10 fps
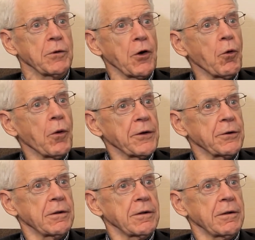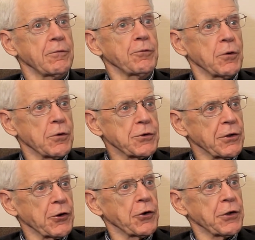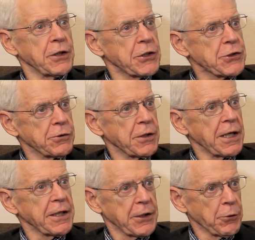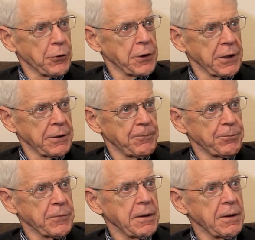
We don't want foods that are going to injure that endothelium,